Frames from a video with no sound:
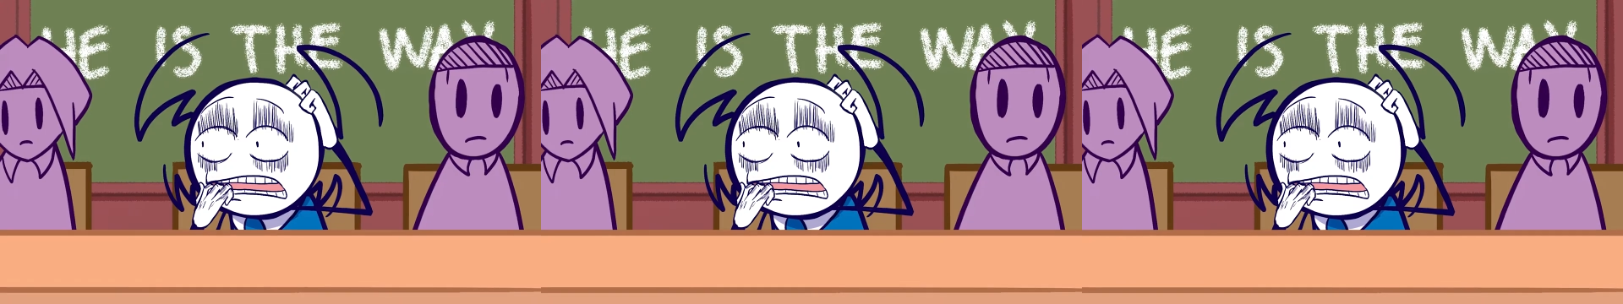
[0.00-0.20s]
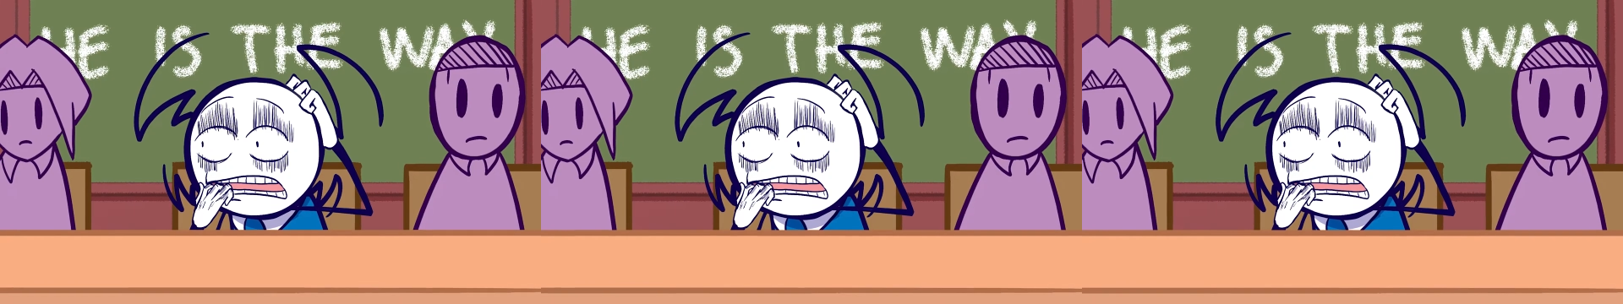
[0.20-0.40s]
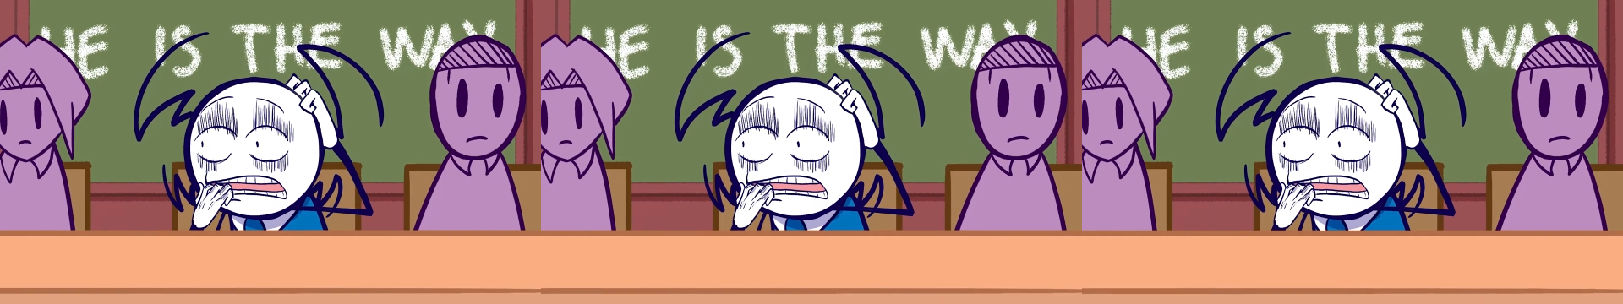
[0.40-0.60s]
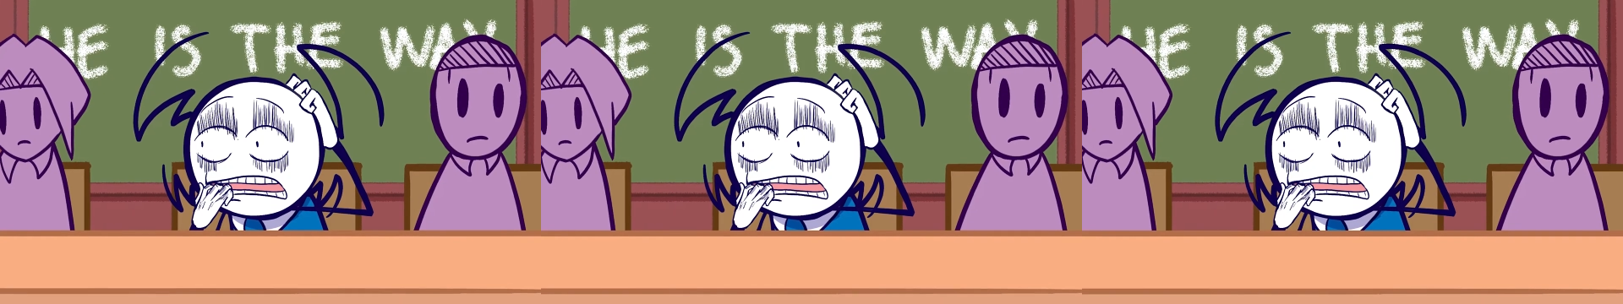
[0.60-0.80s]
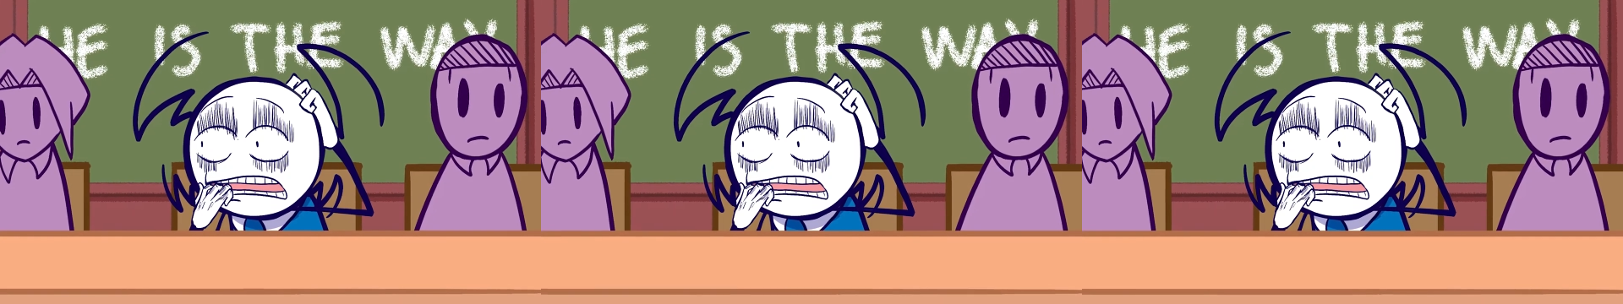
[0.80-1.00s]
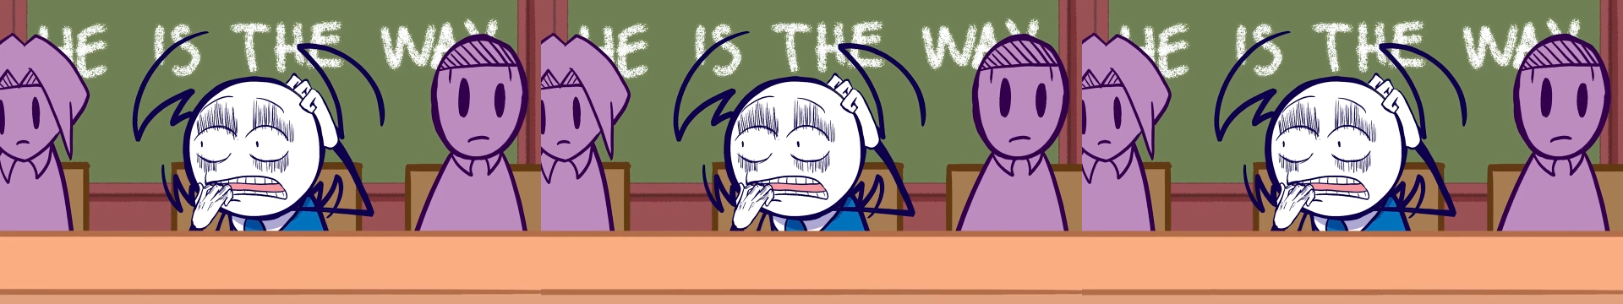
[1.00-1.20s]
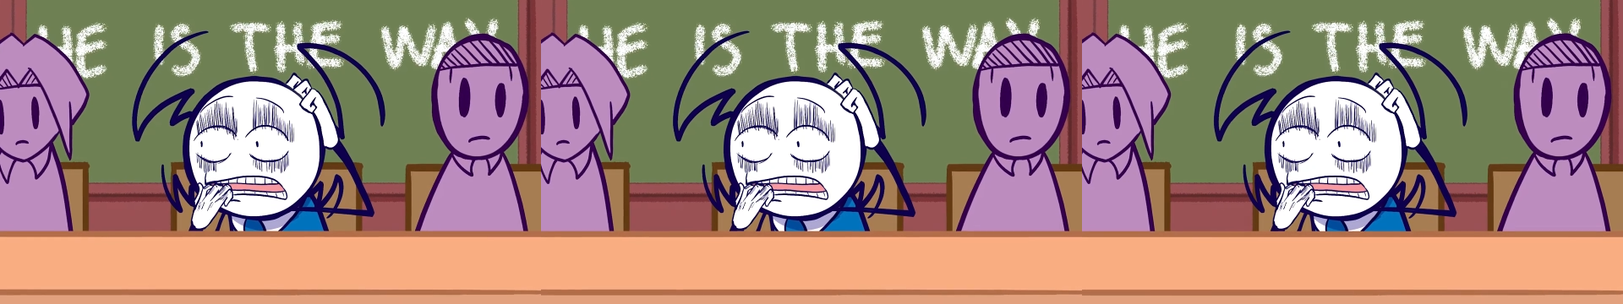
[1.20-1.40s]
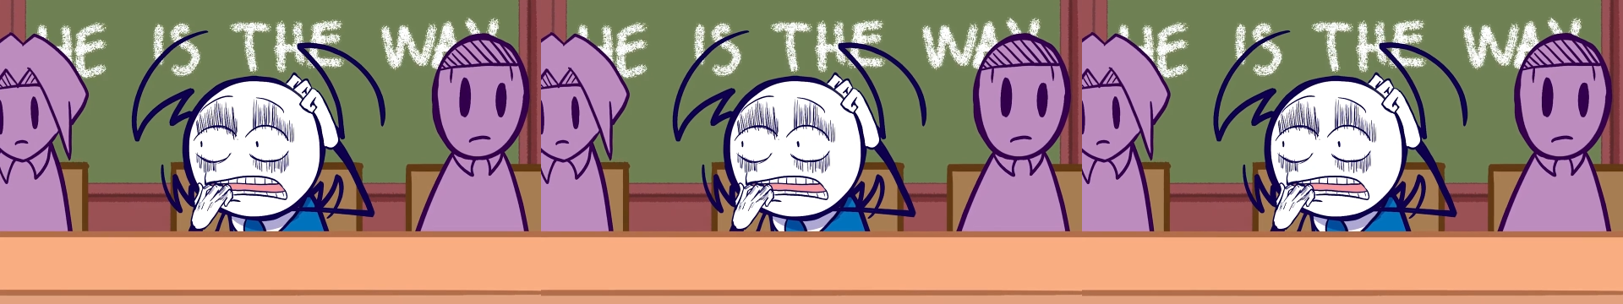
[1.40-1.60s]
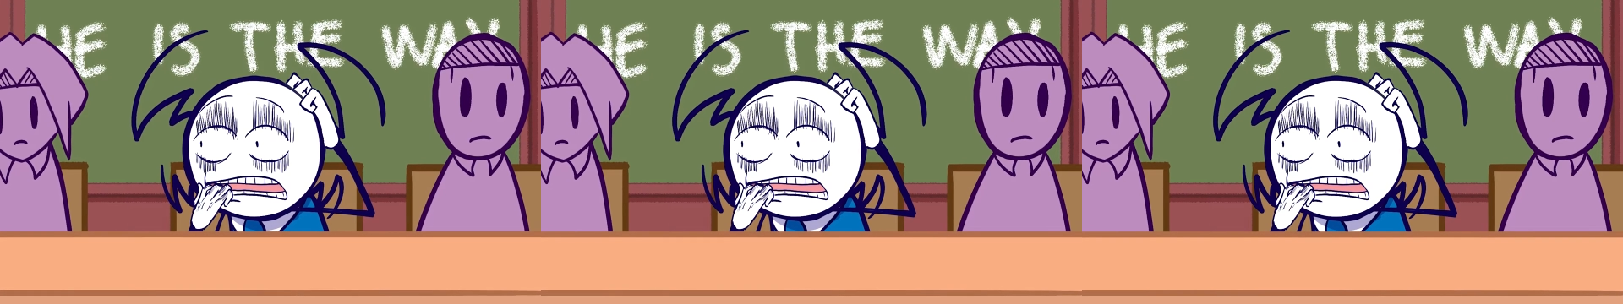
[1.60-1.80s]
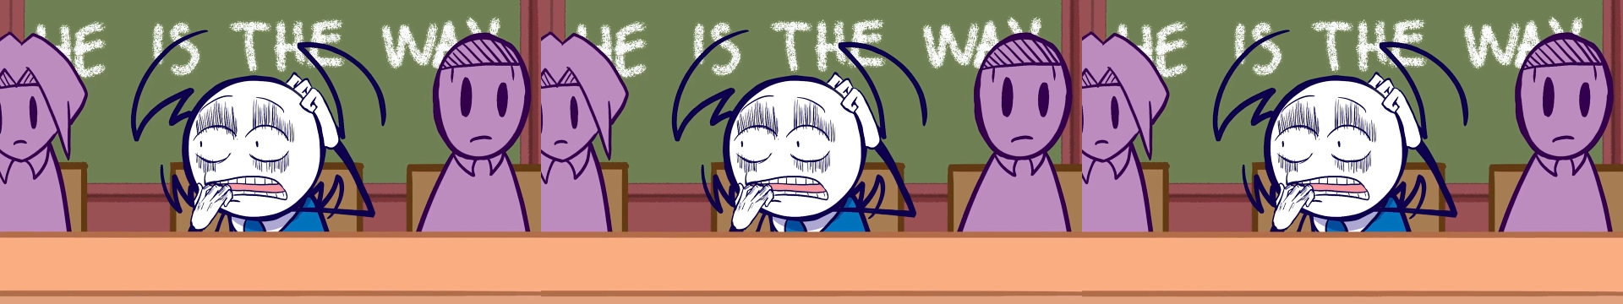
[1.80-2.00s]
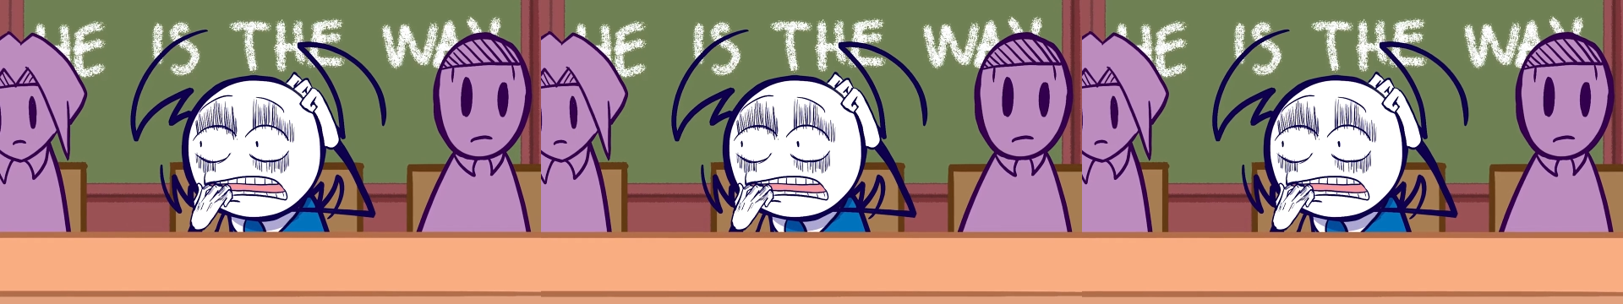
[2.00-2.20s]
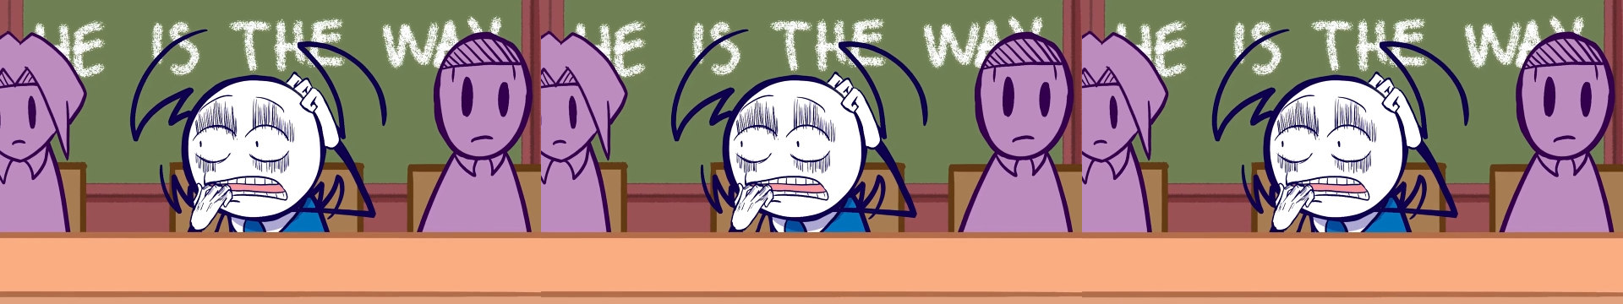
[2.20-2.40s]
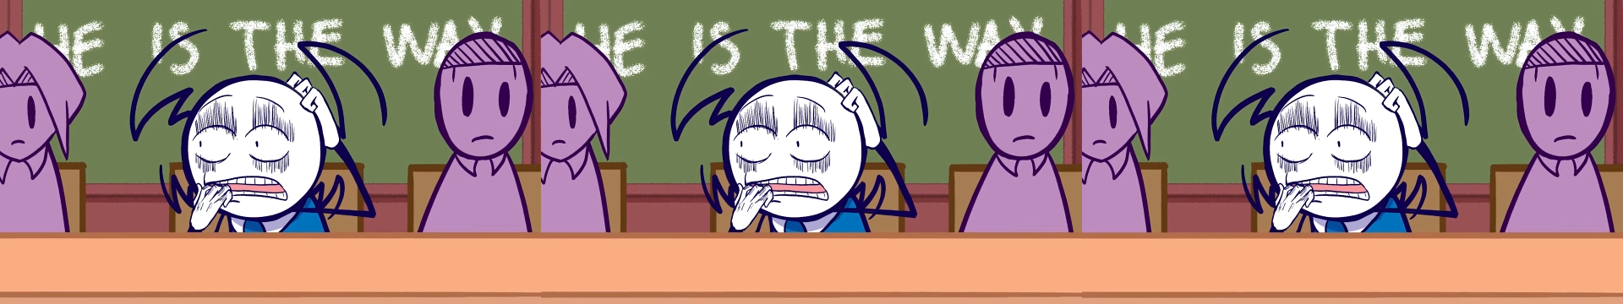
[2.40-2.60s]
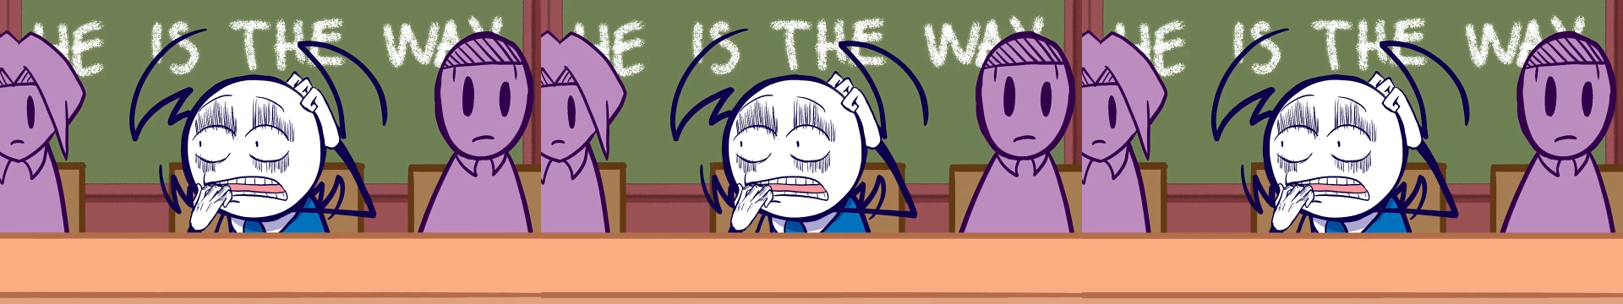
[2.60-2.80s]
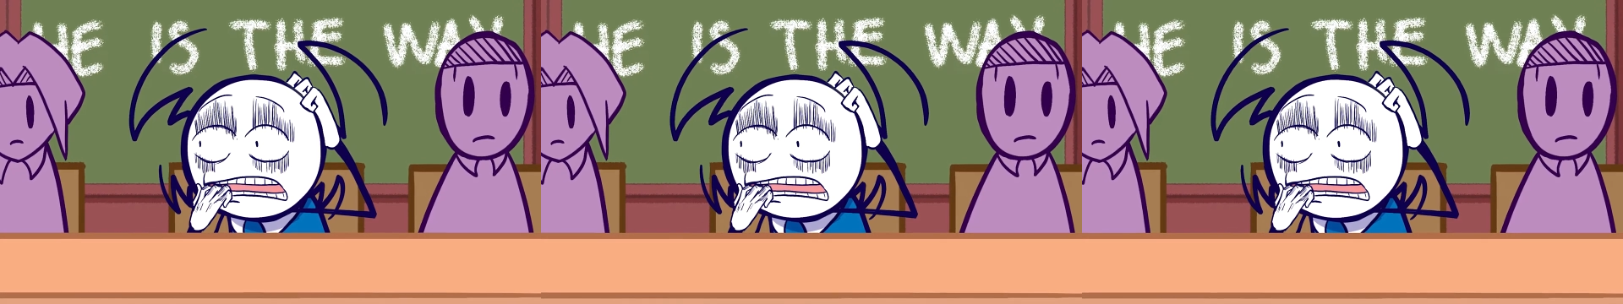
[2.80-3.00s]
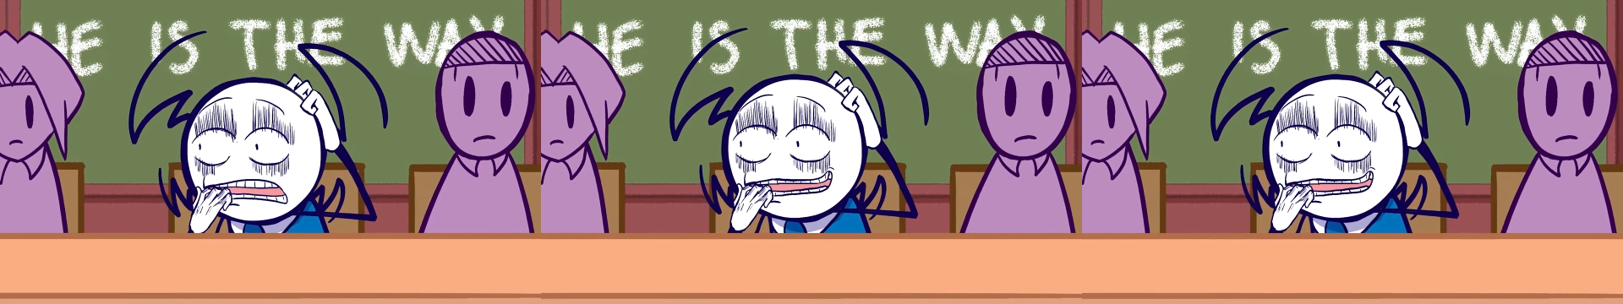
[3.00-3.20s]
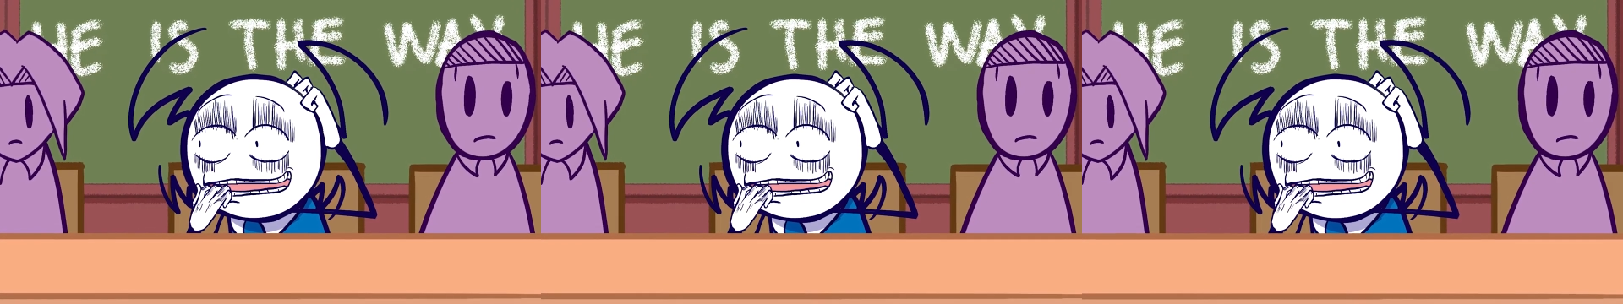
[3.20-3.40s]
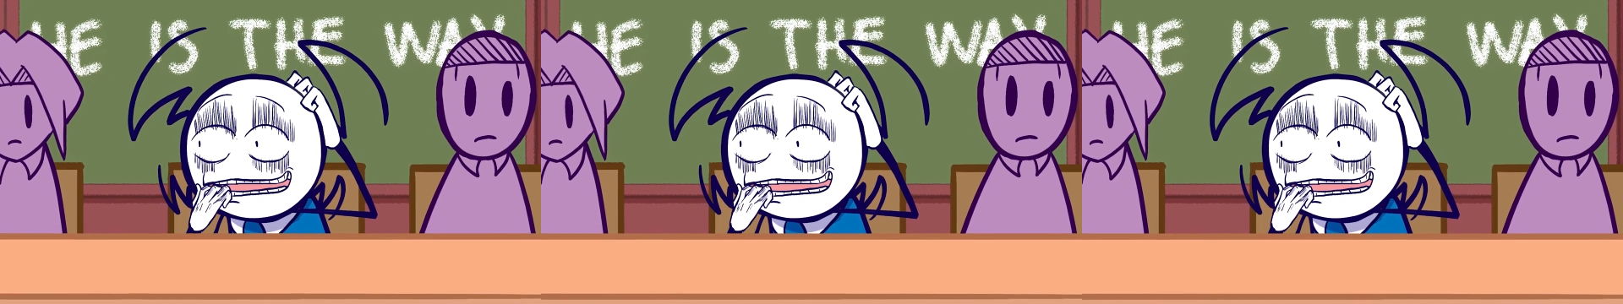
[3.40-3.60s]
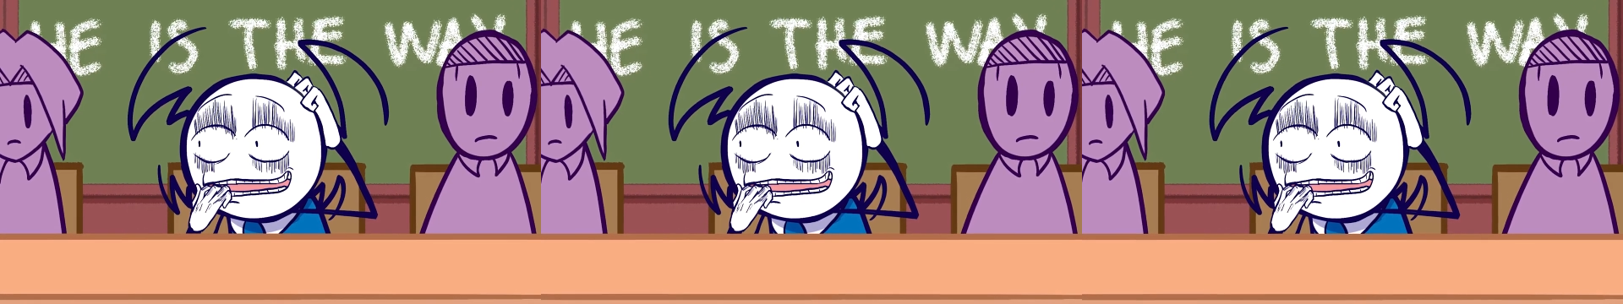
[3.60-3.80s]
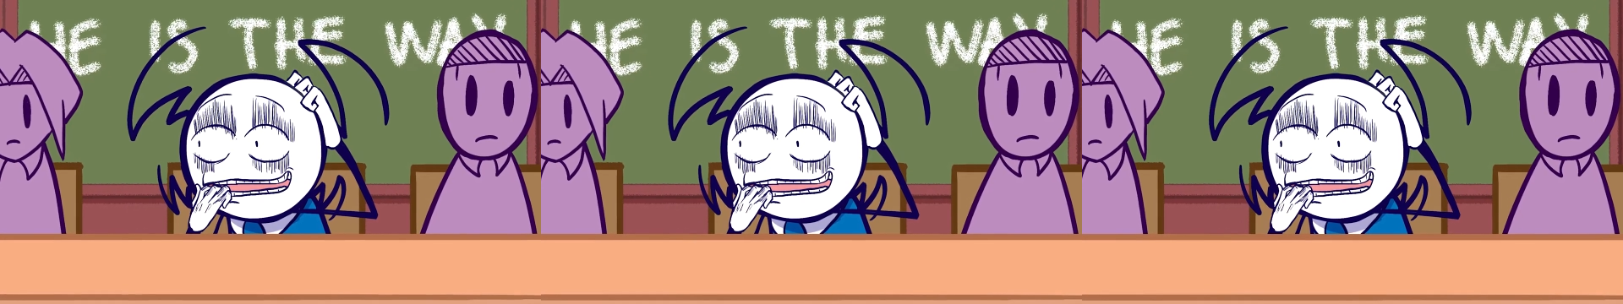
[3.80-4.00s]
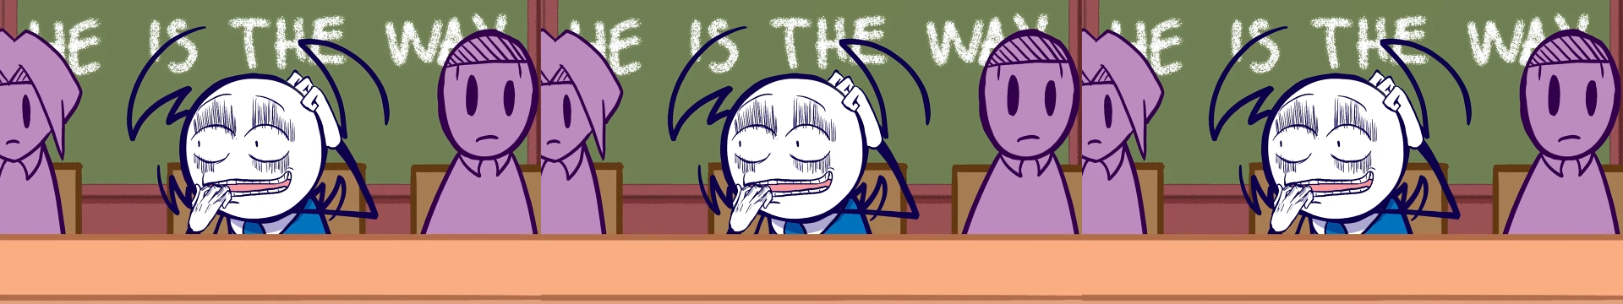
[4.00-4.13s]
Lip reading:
(no speaker visible)